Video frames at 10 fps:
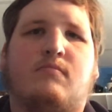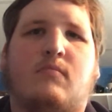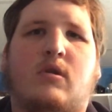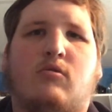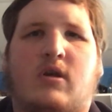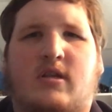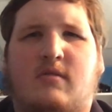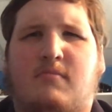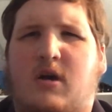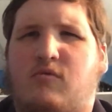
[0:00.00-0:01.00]

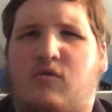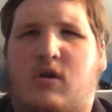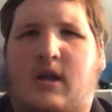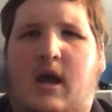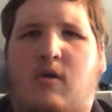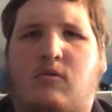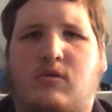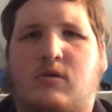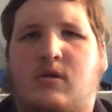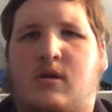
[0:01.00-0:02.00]
directed by Ron
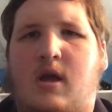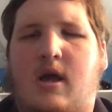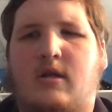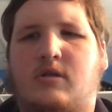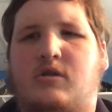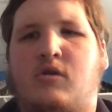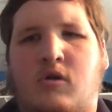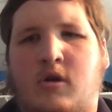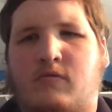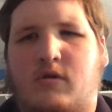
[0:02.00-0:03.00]
Howard and
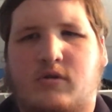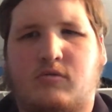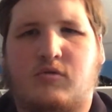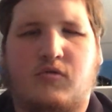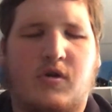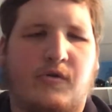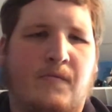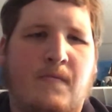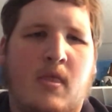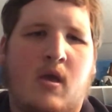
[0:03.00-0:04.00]
starring Russell Crowe.
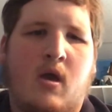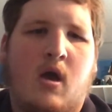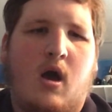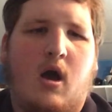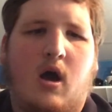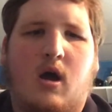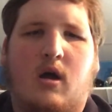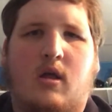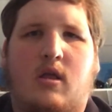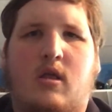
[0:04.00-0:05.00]

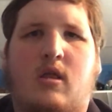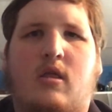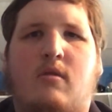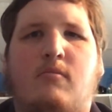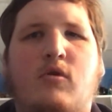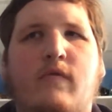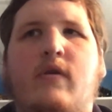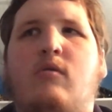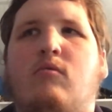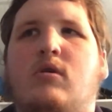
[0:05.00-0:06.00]
The
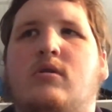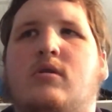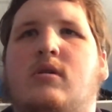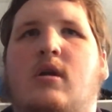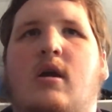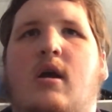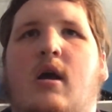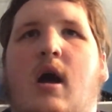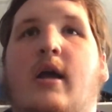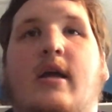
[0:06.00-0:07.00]
movie was,
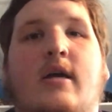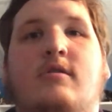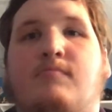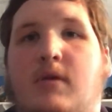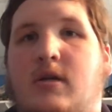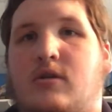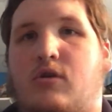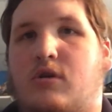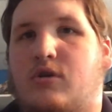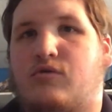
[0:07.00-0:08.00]
I guess, based
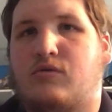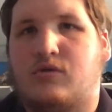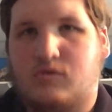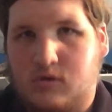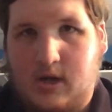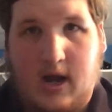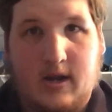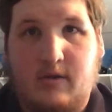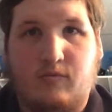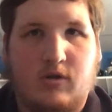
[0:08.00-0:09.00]
on a true story. I
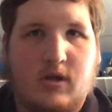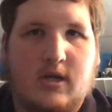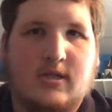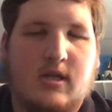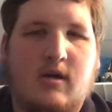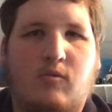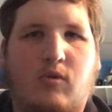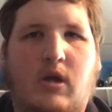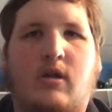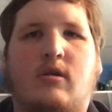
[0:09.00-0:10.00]
didn't realize that
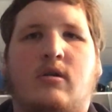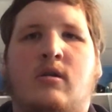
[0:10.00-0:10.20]
when